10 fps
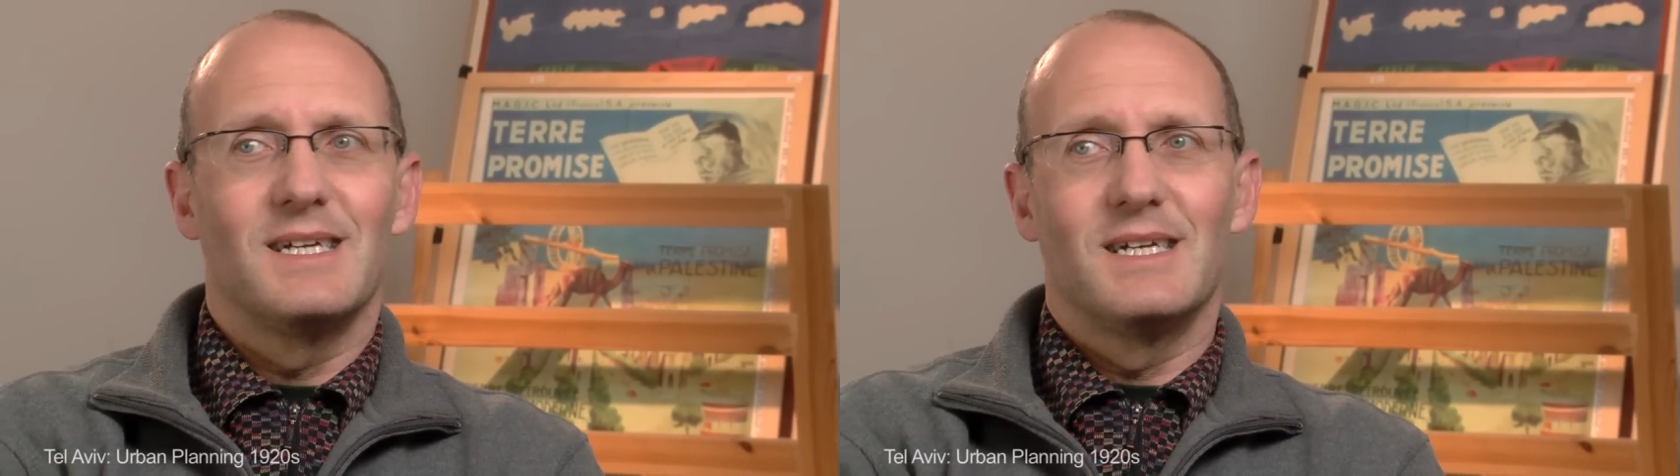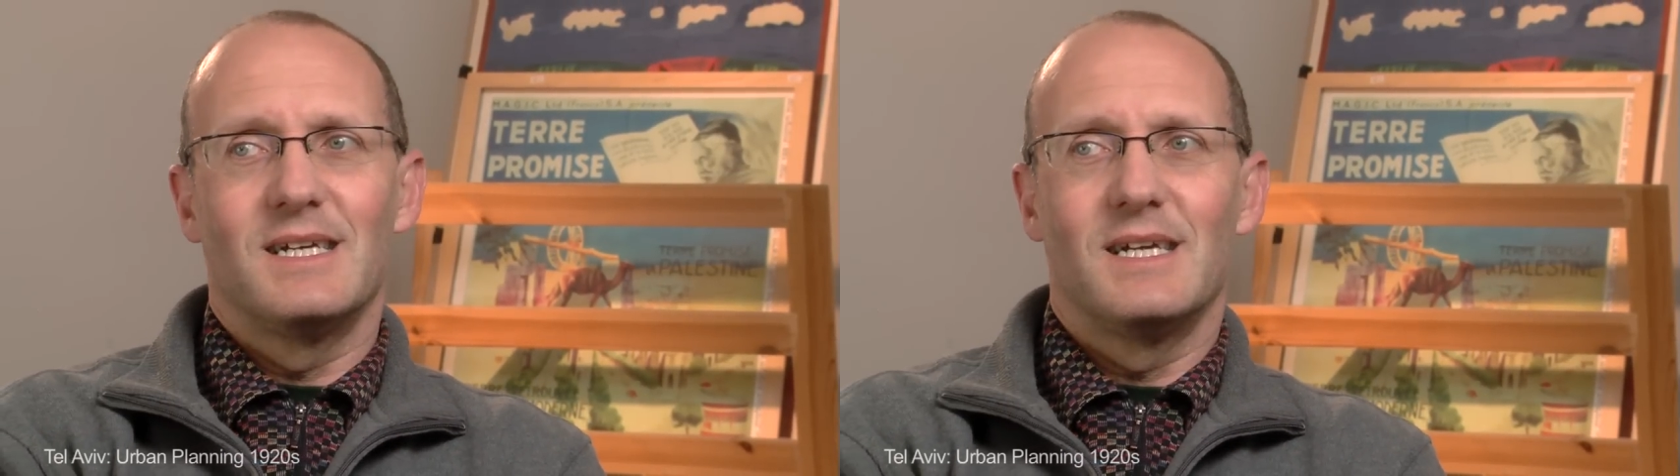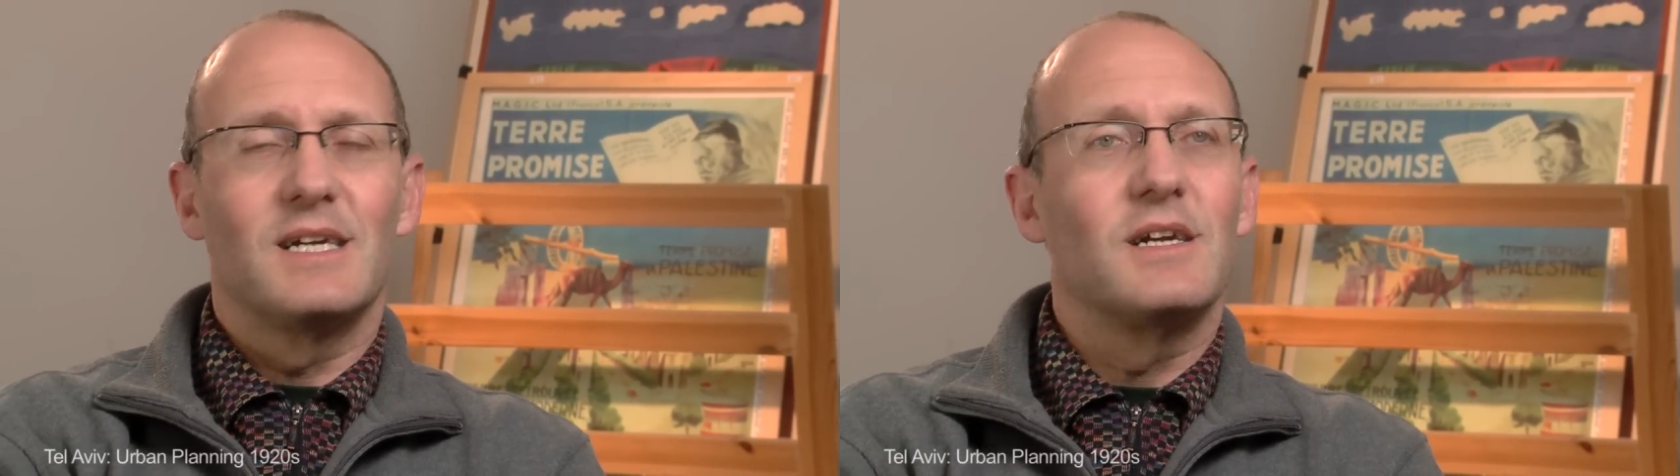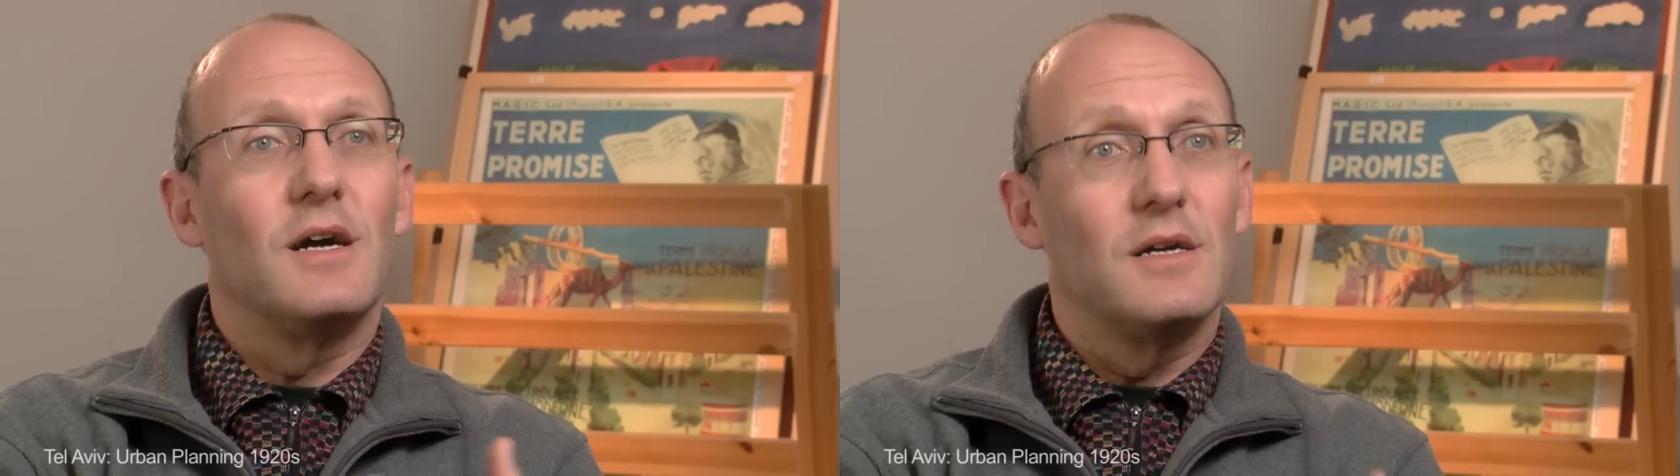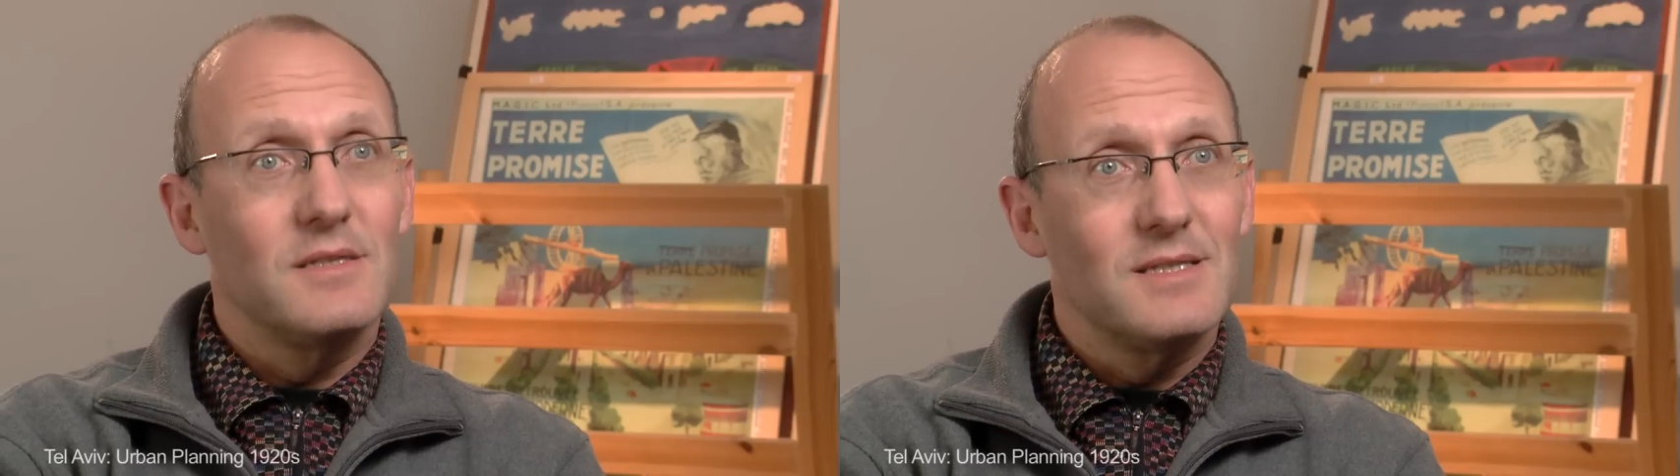a
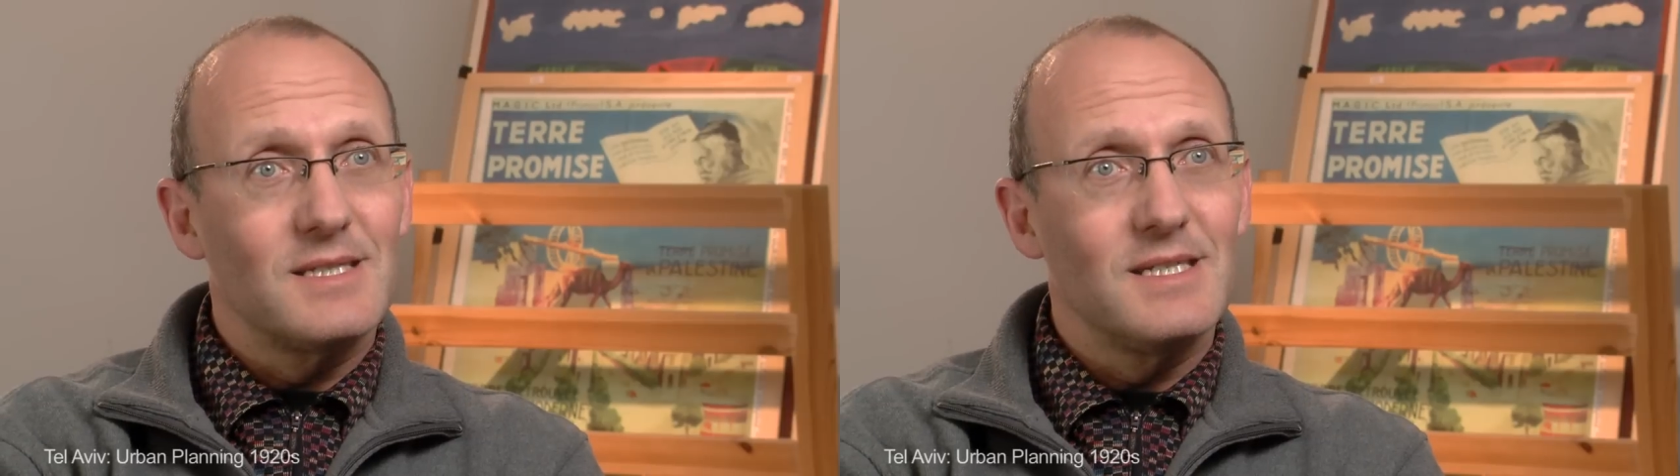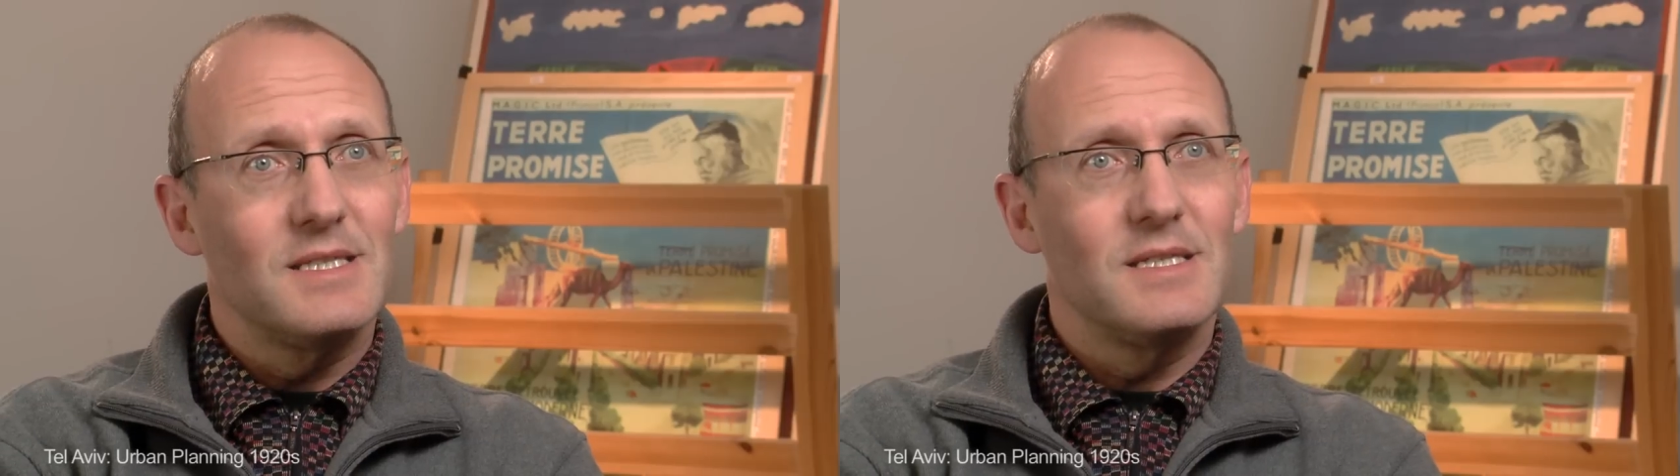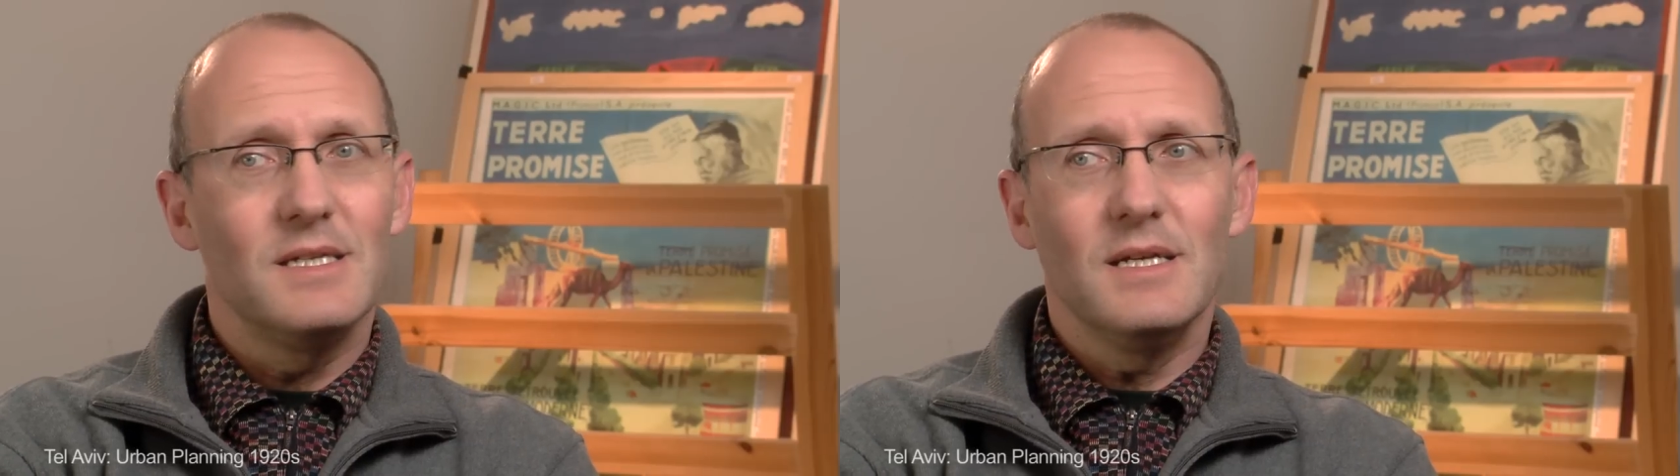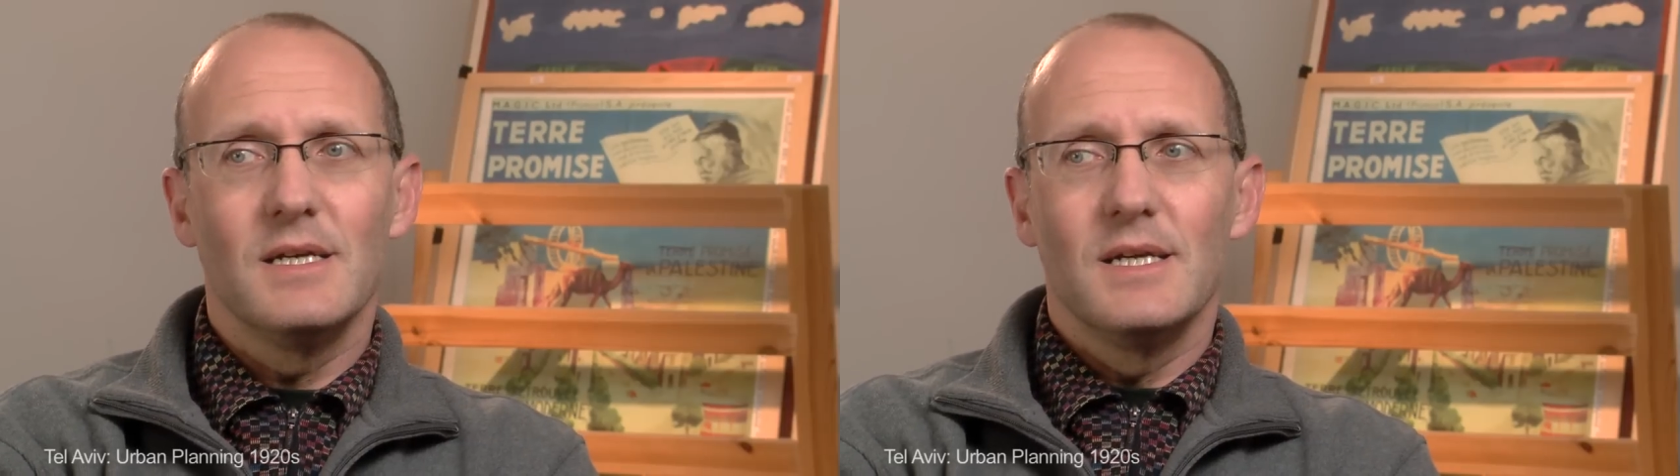garden city.